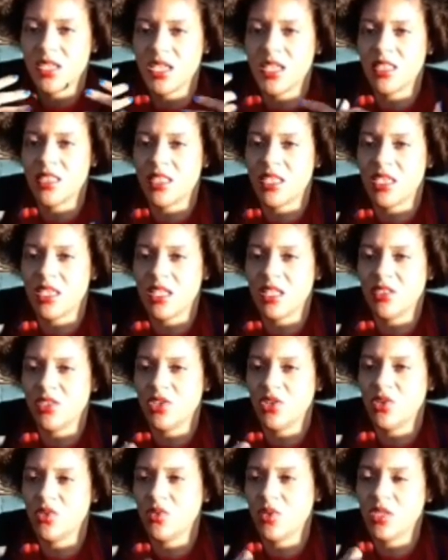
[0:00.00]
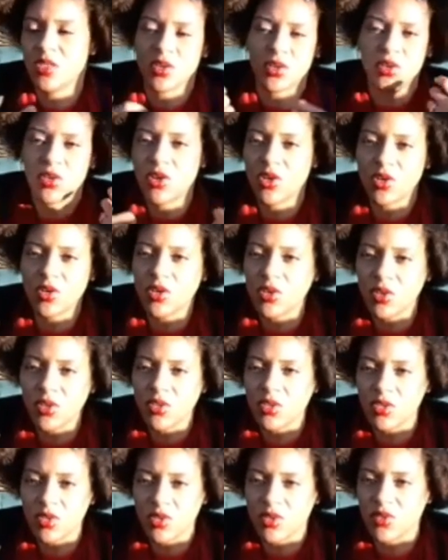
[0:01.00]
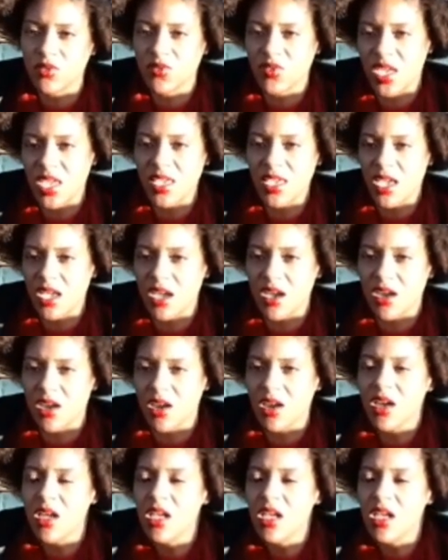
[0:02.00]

and then you either curl your fake hair,